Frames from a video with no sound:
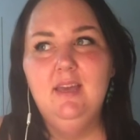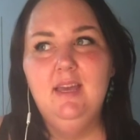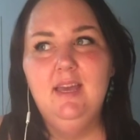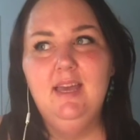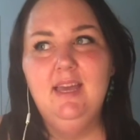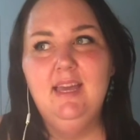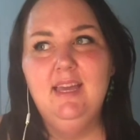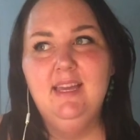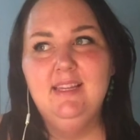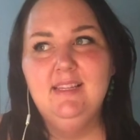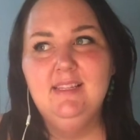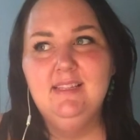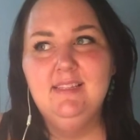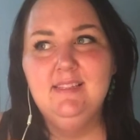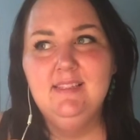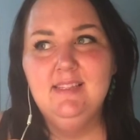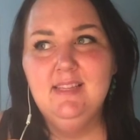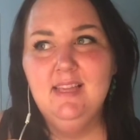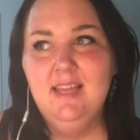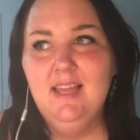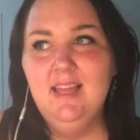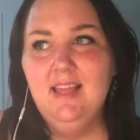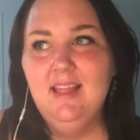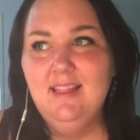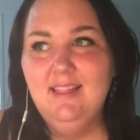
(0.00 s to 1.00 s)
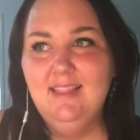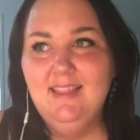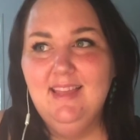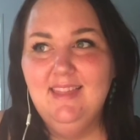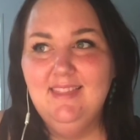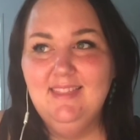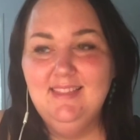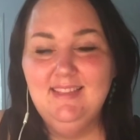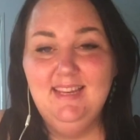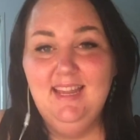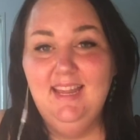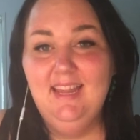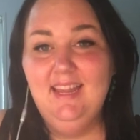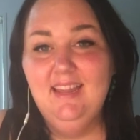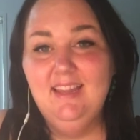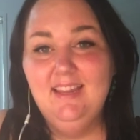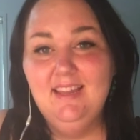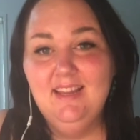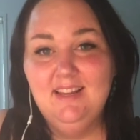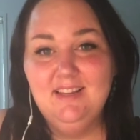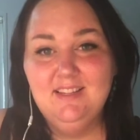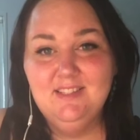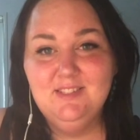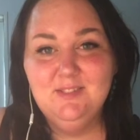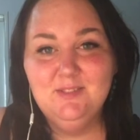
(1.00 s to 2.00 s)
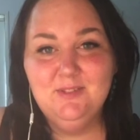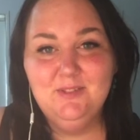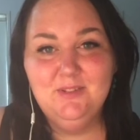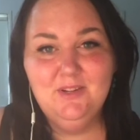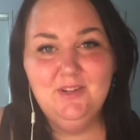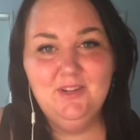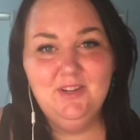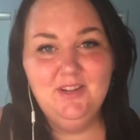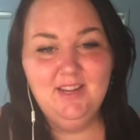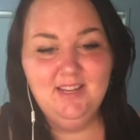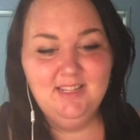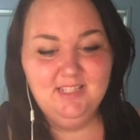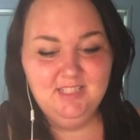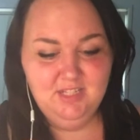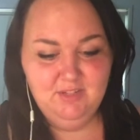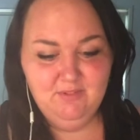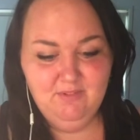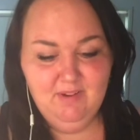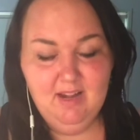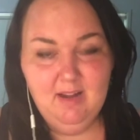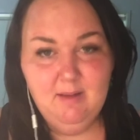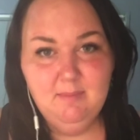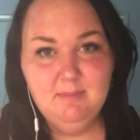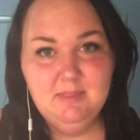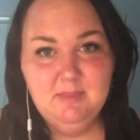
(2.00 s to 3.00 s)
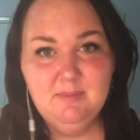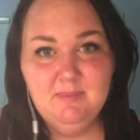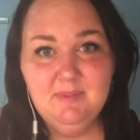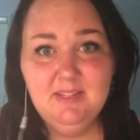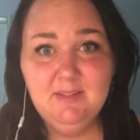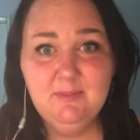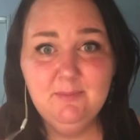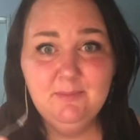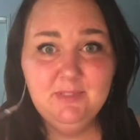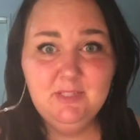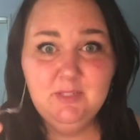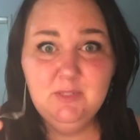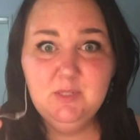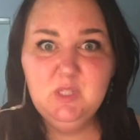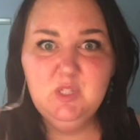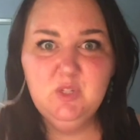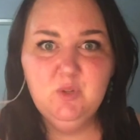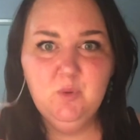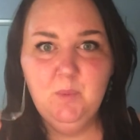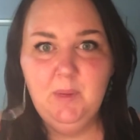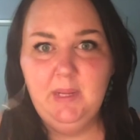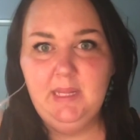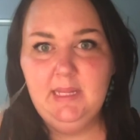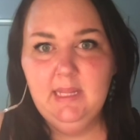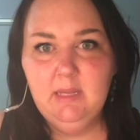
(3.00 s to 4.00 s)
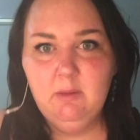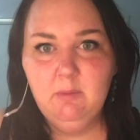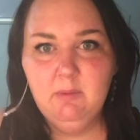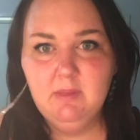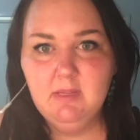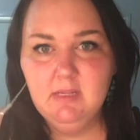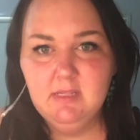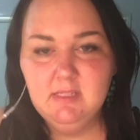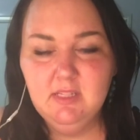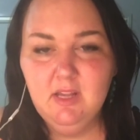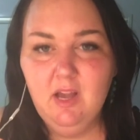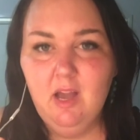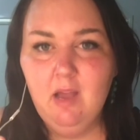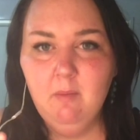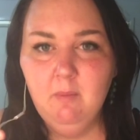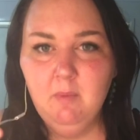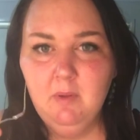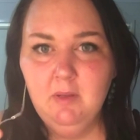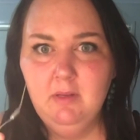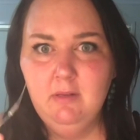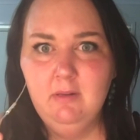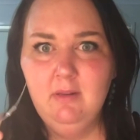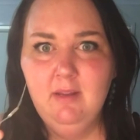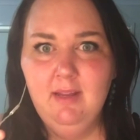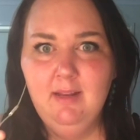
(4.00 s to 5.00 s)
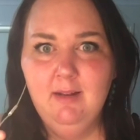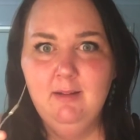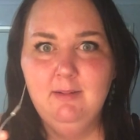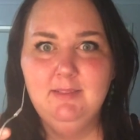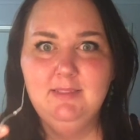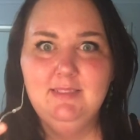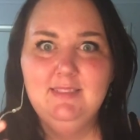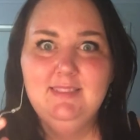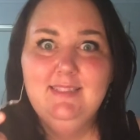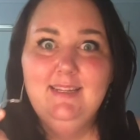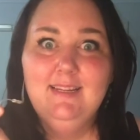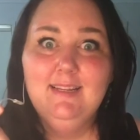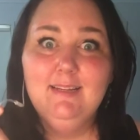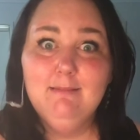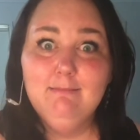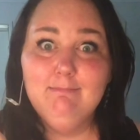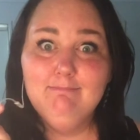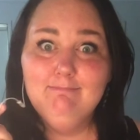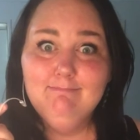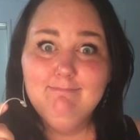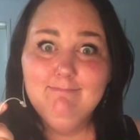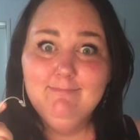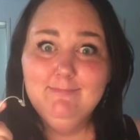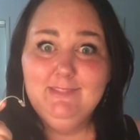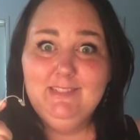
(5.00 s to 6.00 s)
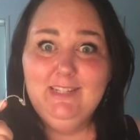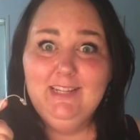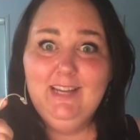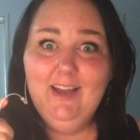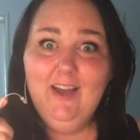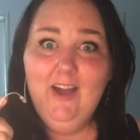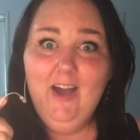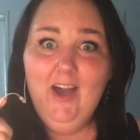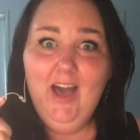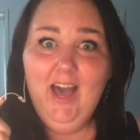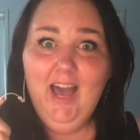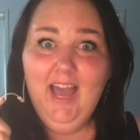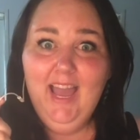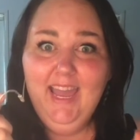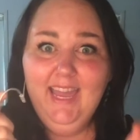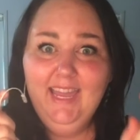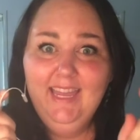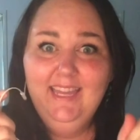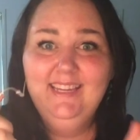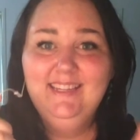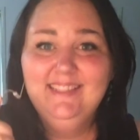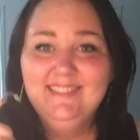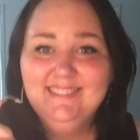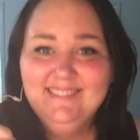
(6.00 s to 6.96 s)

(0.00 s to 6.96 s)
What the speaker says: And the other day I saw her and she ran up to me and she was squealing with excitement. And I was just like, hi.